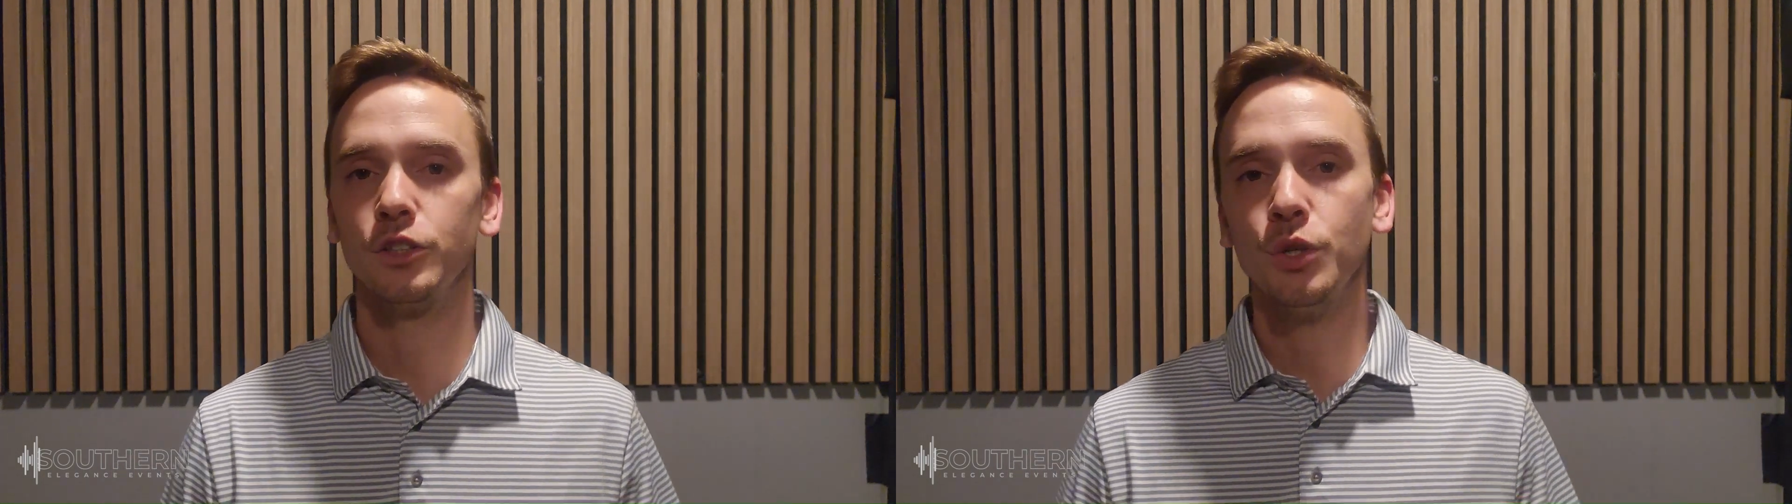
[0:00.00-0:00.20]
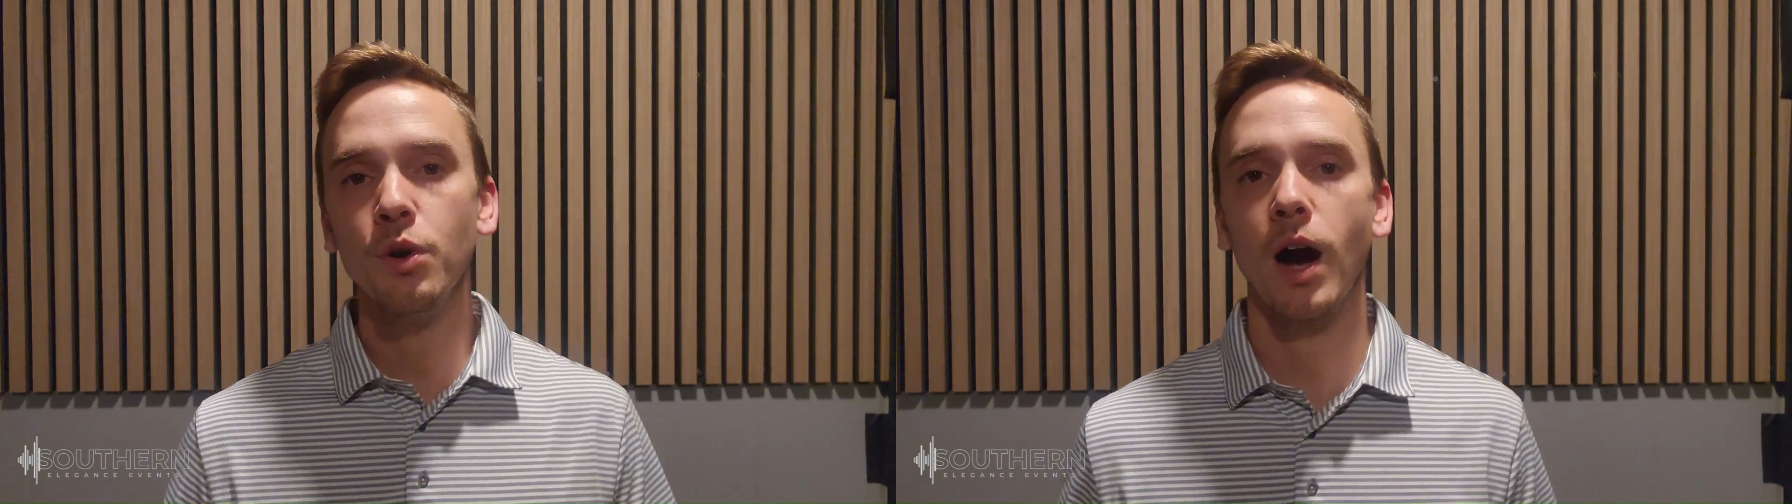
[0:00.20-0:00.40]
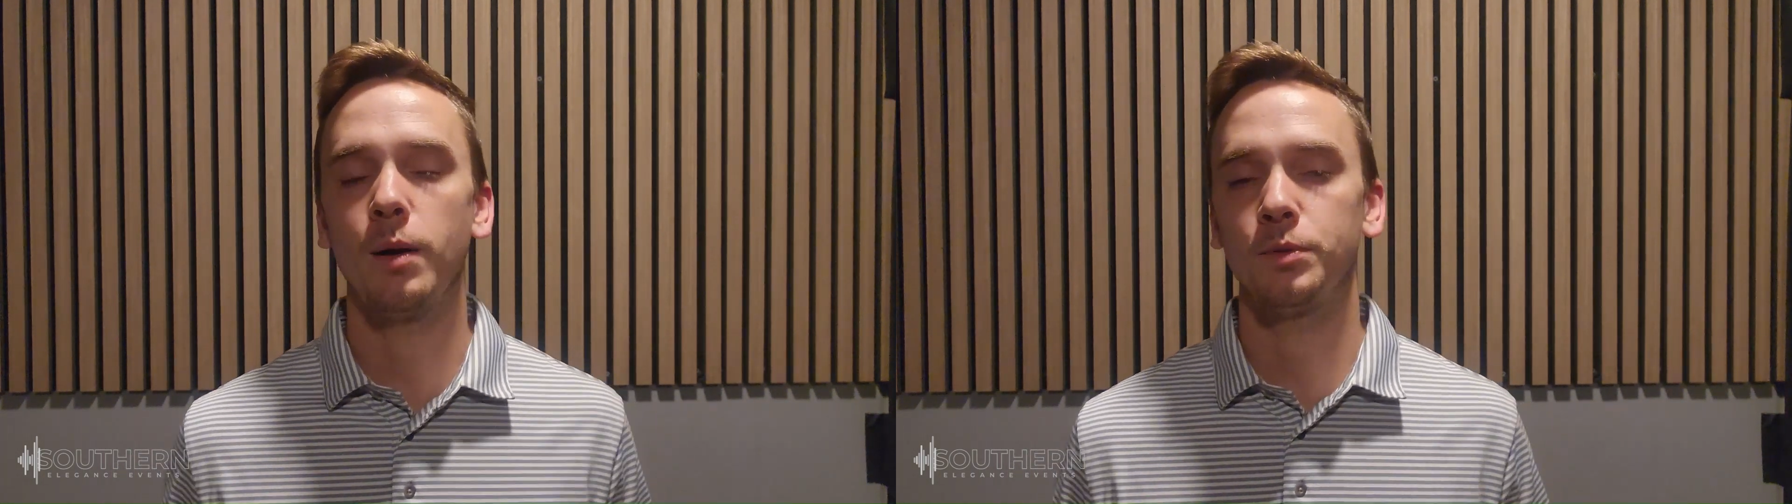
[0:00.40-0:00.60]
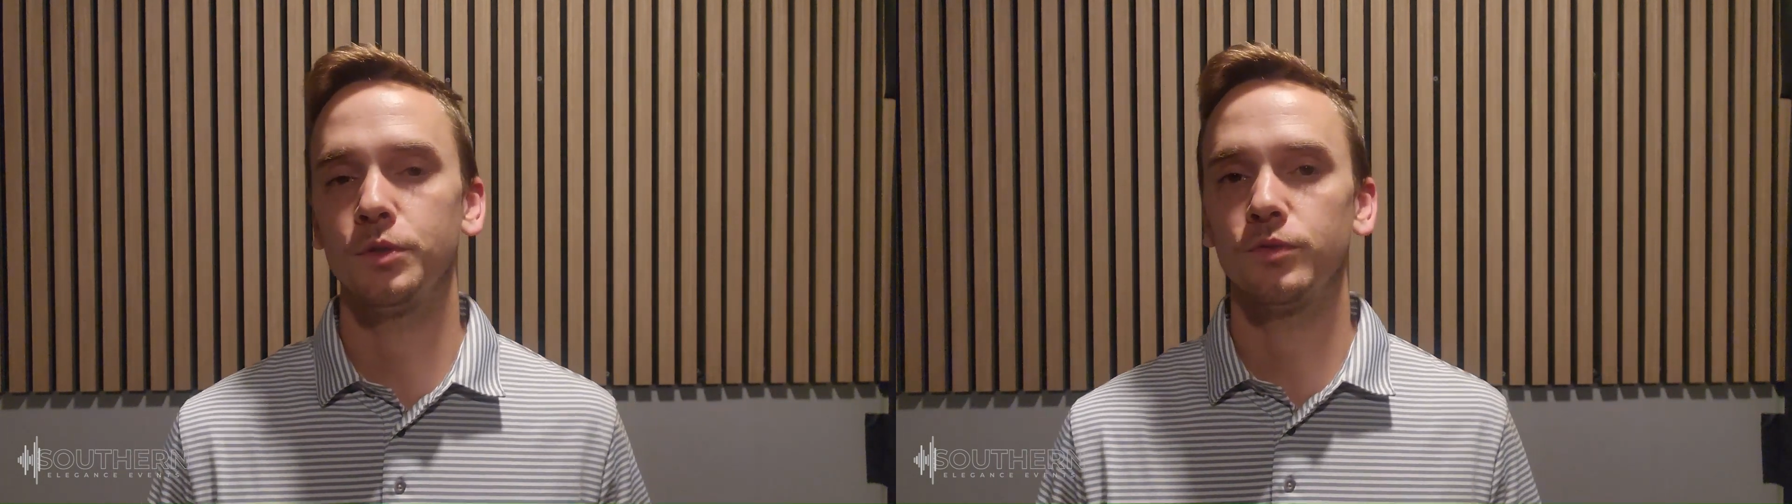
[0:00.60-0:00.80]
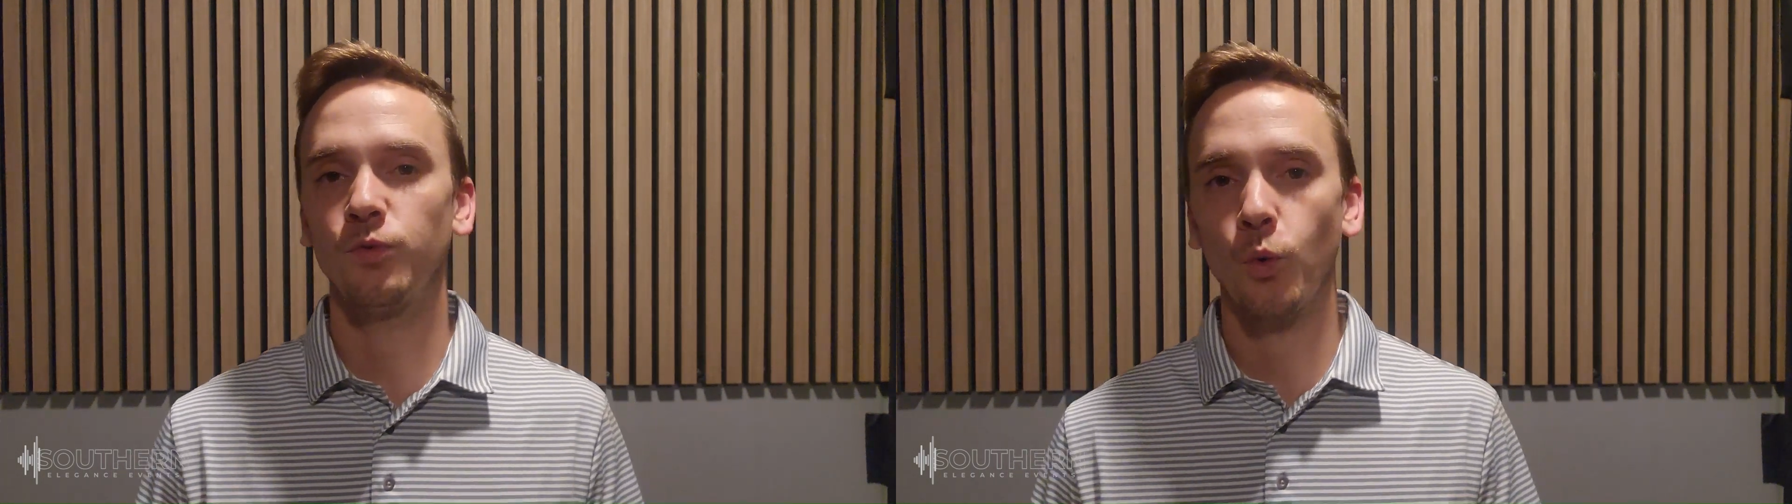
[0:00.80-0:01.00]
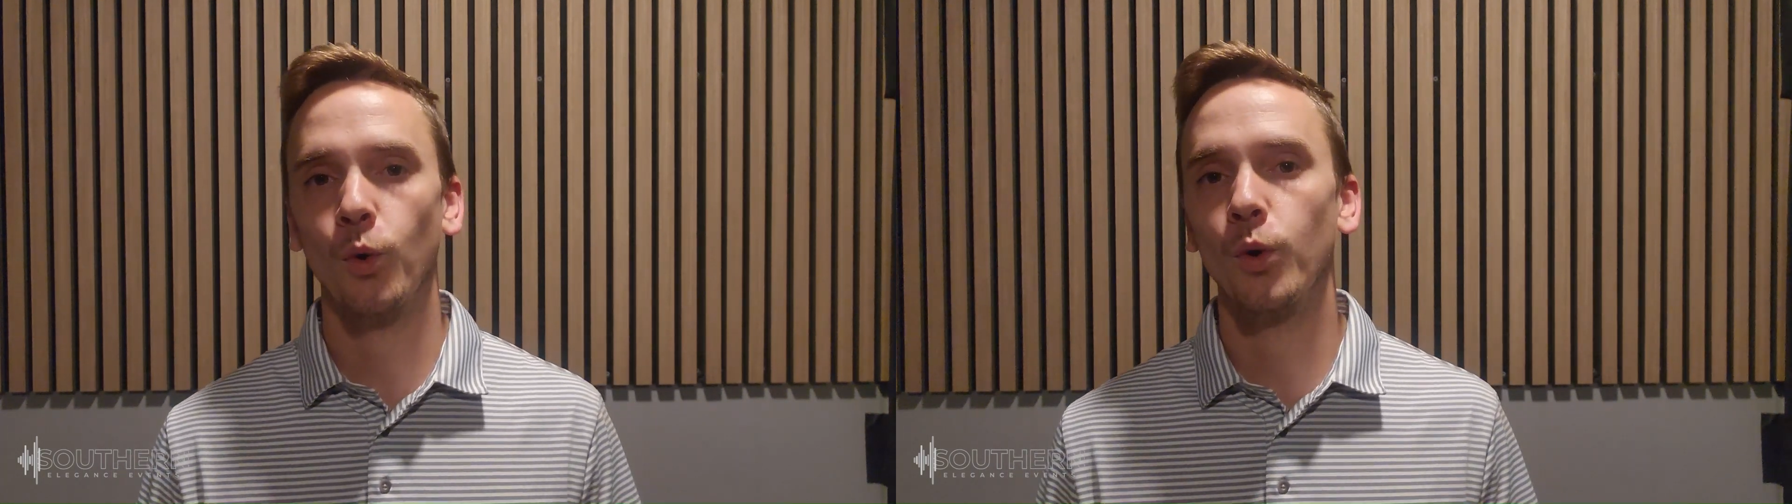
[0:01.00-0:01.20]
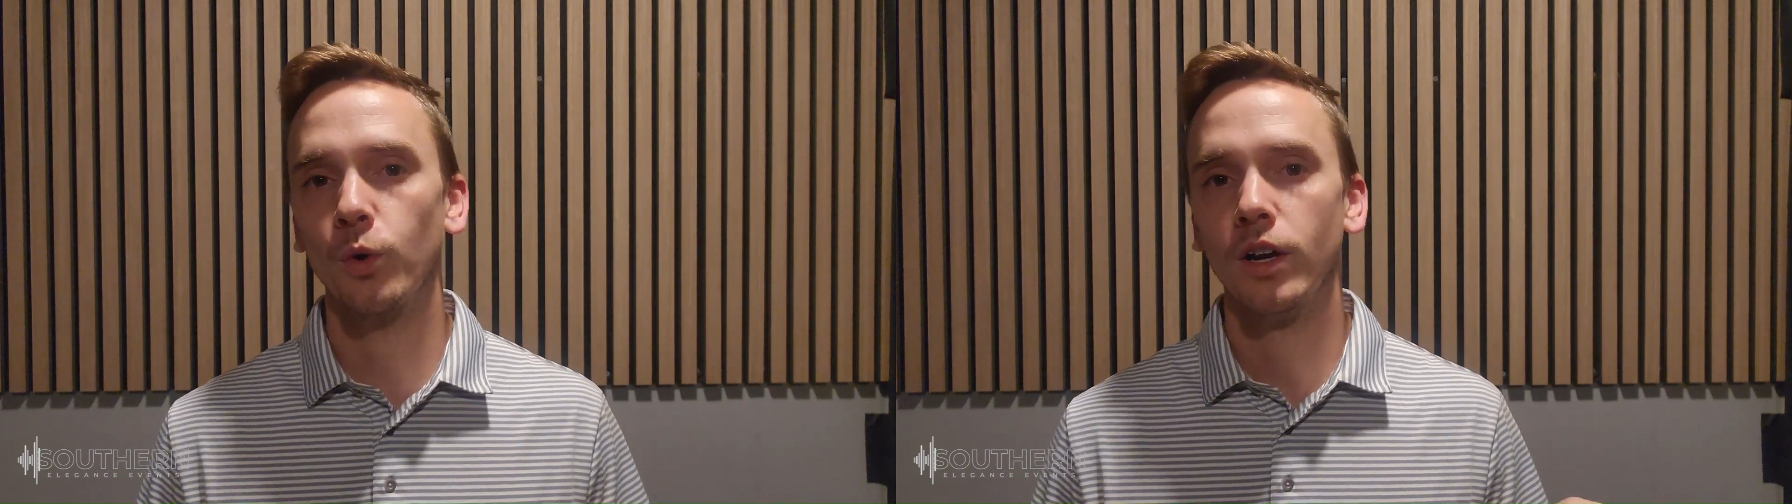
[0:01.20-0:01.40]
2 options for